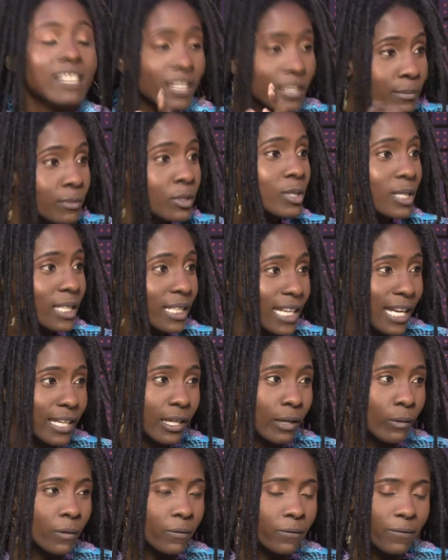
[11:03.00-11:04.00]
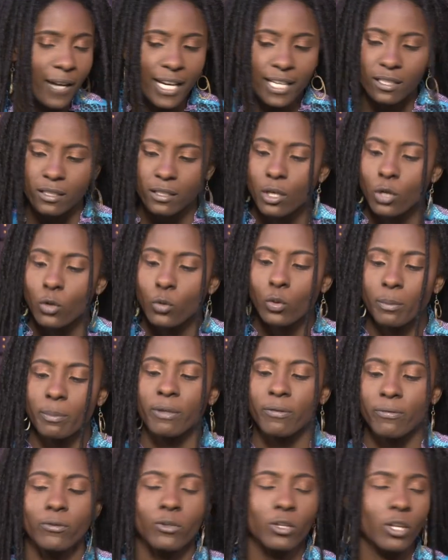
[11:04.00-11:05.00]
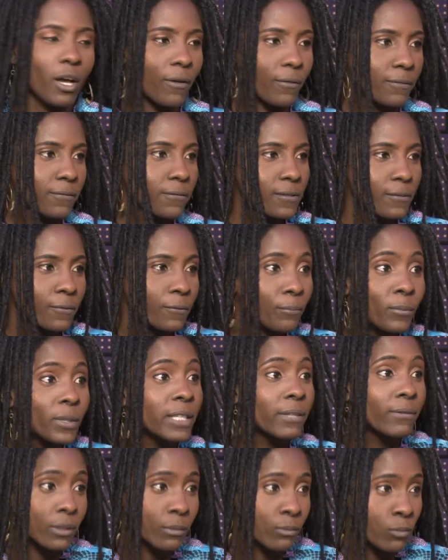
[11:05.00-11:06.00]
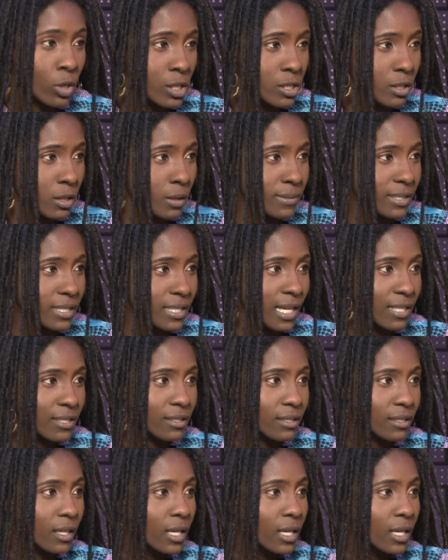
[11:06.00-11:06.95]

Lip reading: of the music that they will find will be full of even more substance.